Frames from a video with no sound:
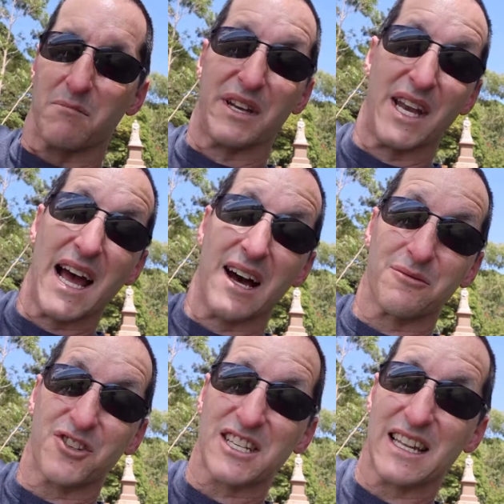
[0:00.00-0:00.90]
But
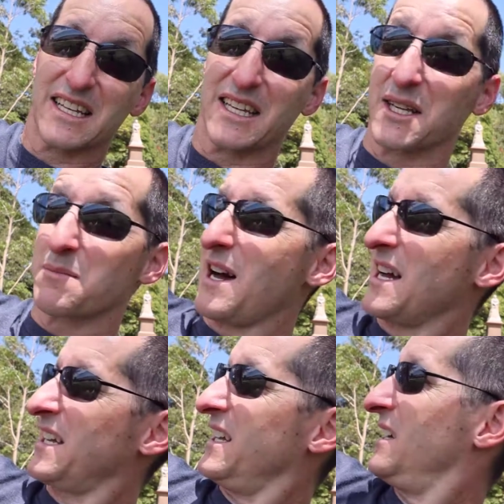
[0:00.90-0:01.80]
now, just like Kings
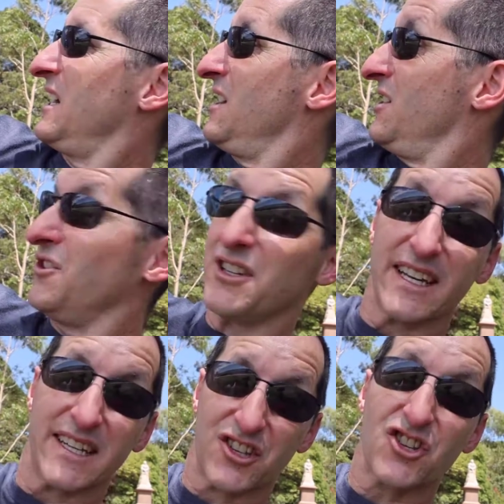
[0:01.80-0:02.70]
Park here, you
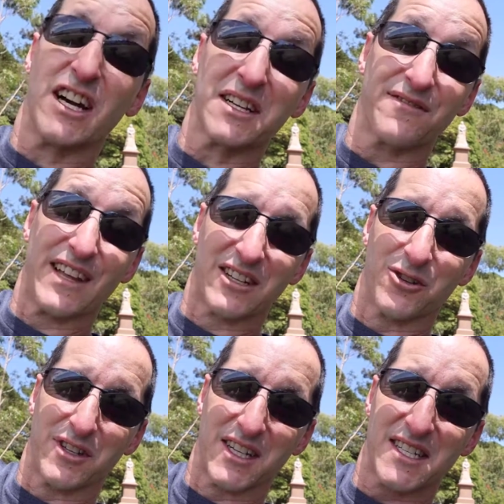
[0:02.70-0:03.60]
can get a chunk of that
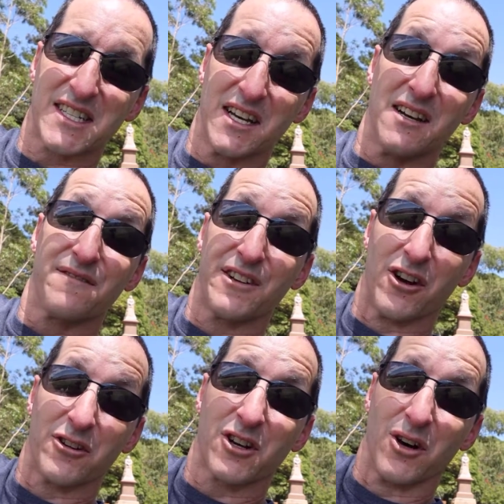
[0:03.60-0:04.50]
goodness for
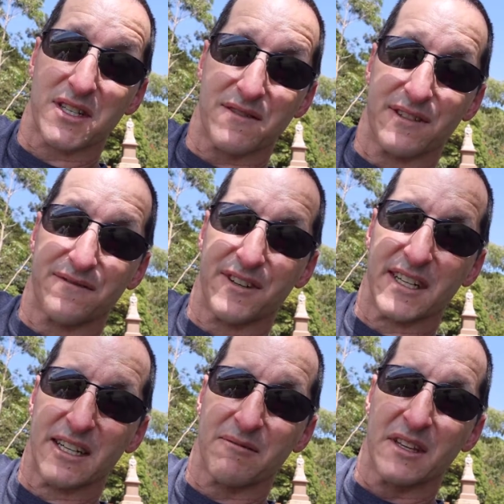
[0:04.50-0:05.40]
no cost, for
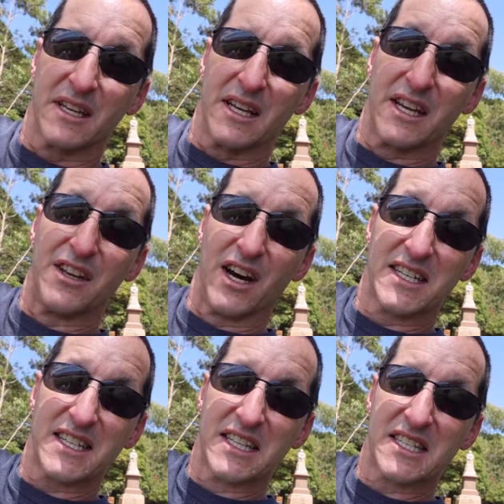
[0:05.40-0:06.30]
free. In
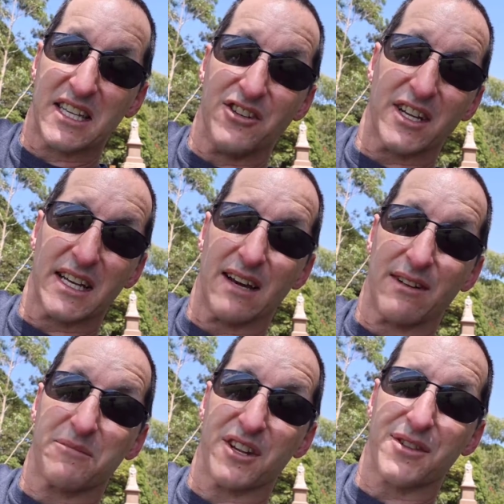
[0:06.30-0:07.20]
19C, you can
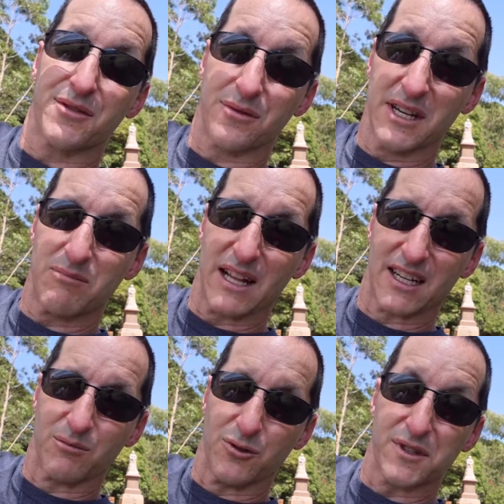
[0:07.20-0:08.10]
have up to 3
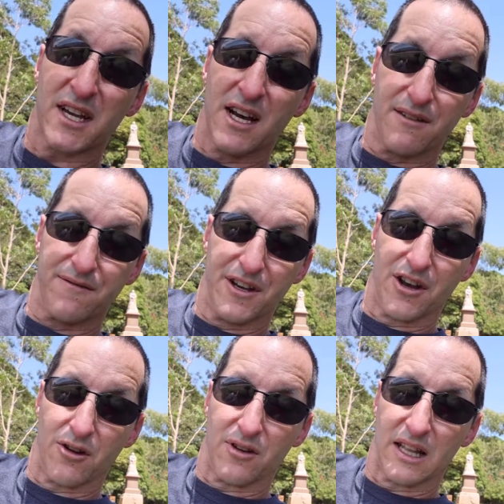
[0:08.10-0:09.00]
pluggables for
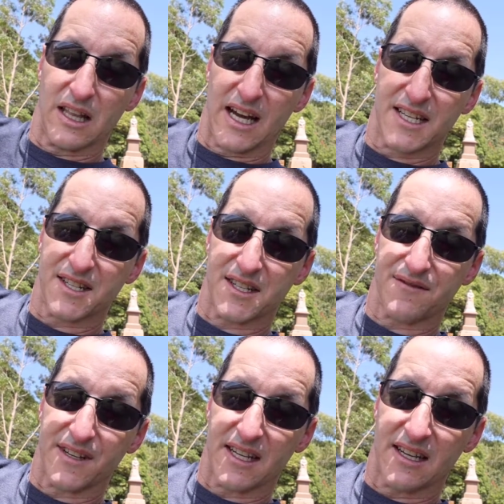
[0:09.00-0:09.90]
no
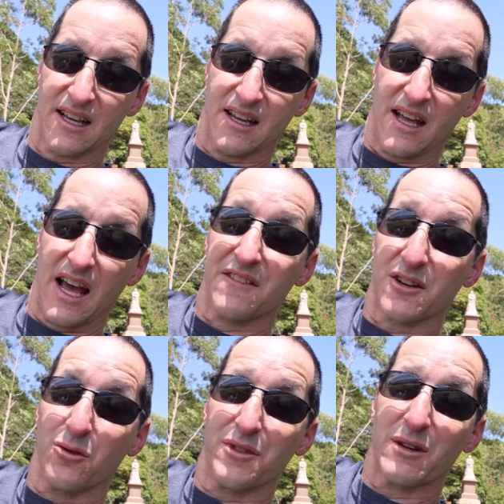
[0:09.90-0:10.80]
license fee. And
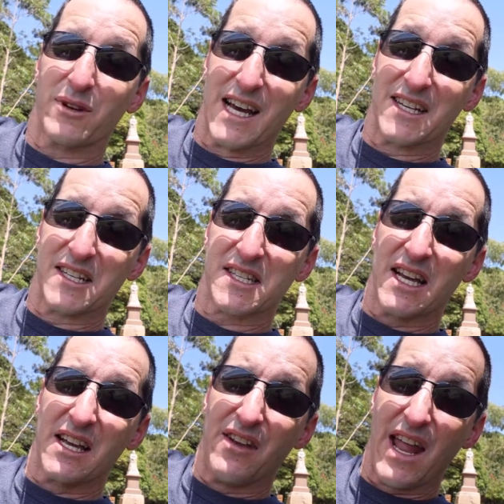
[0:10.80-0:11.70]
the cool thing with that is,
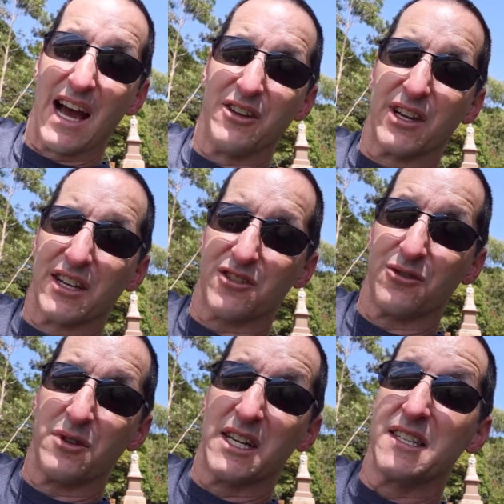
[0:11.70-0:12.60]
now you get
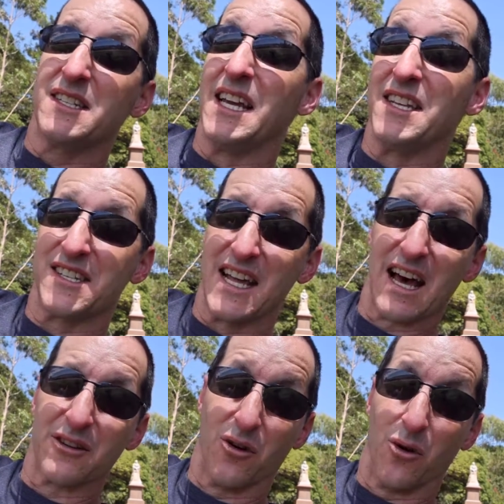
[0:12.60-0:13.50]
to test
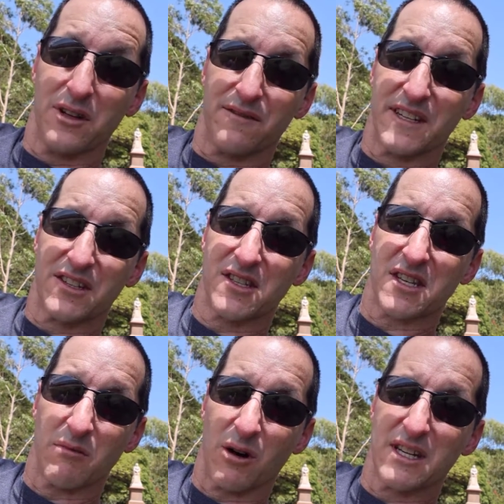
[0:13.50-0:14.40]
out all the
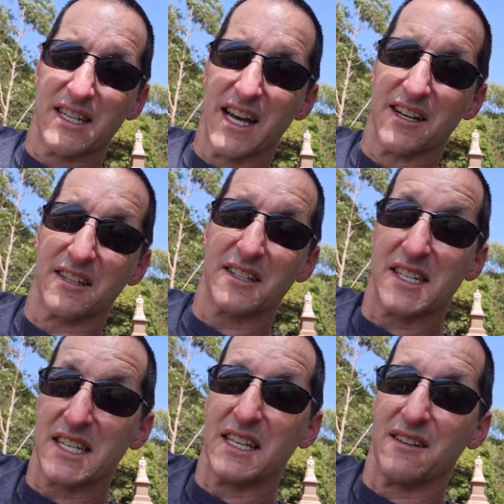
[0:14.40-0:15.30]
features in multi-tenant to
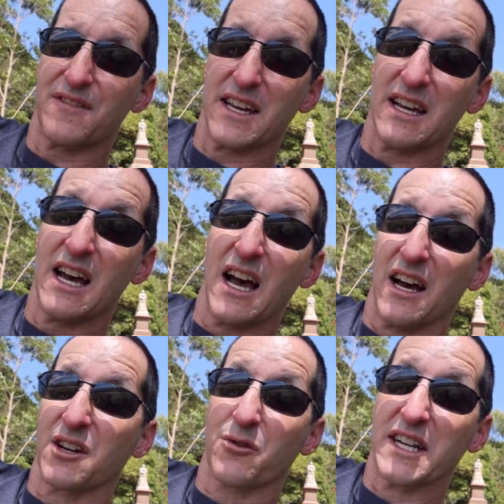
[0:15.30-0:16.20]
see if they're
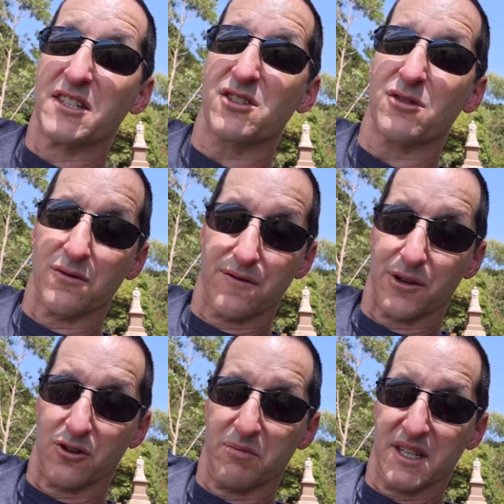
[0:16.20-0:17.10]
a great suit for
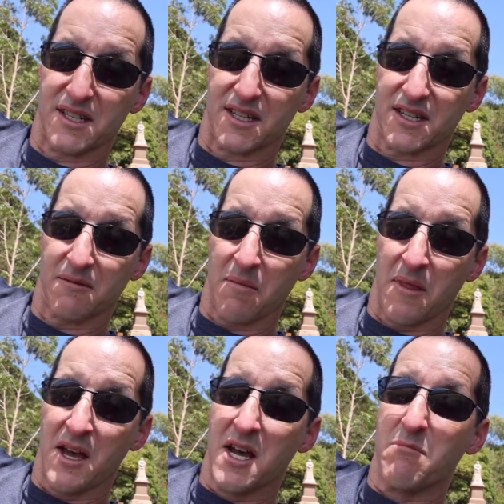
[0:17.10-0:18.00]
your business.
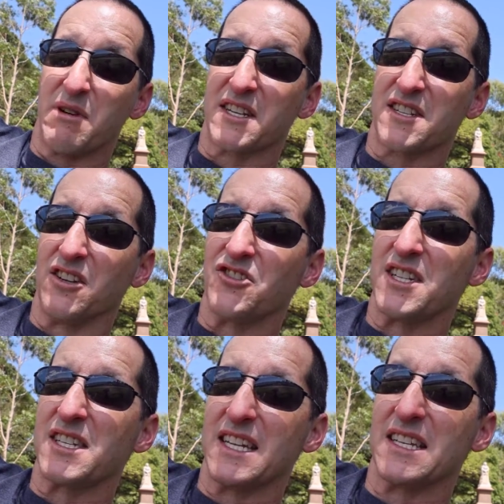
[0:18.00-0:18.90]
But it's not
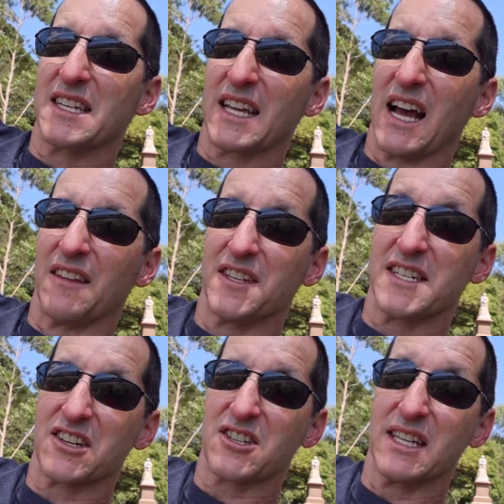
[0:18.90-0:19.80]
just testing out,
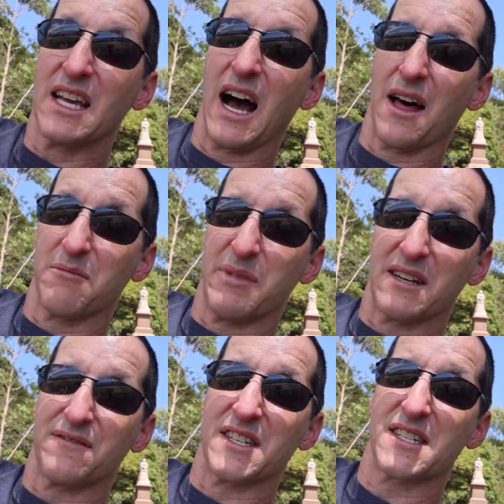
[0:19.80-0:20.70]
there's actually other
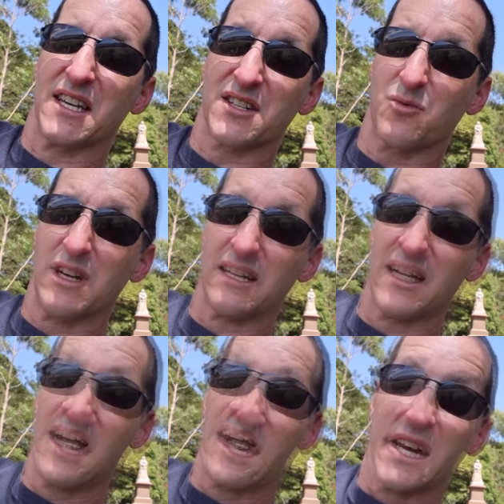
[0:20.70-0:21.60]
benefits as well,